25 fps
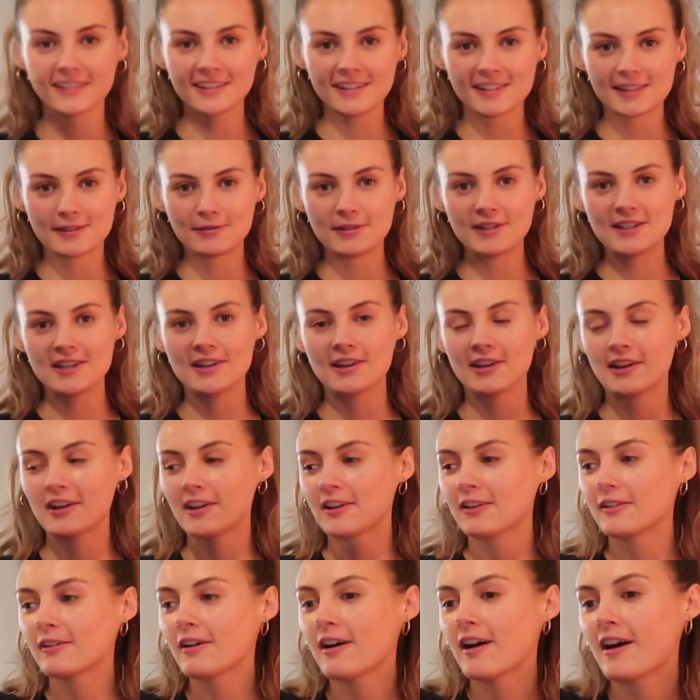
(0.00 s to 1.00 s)
this
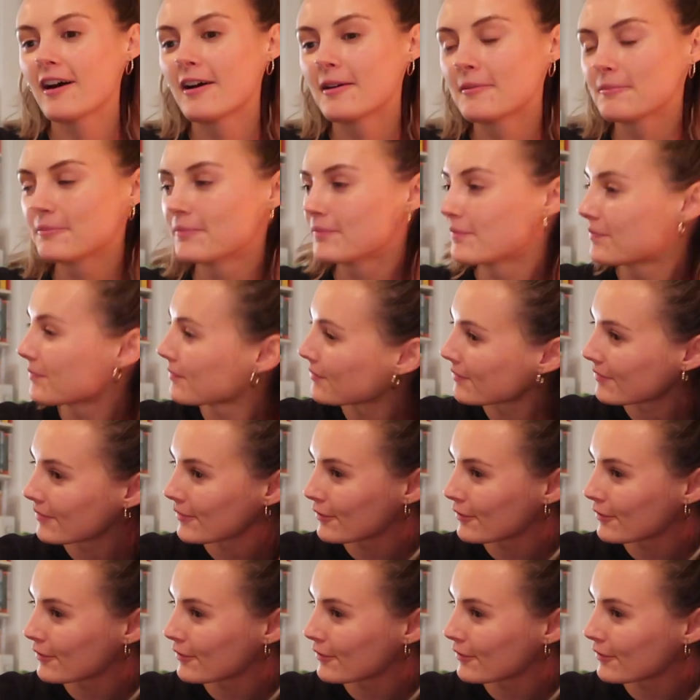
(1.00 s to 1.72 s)
video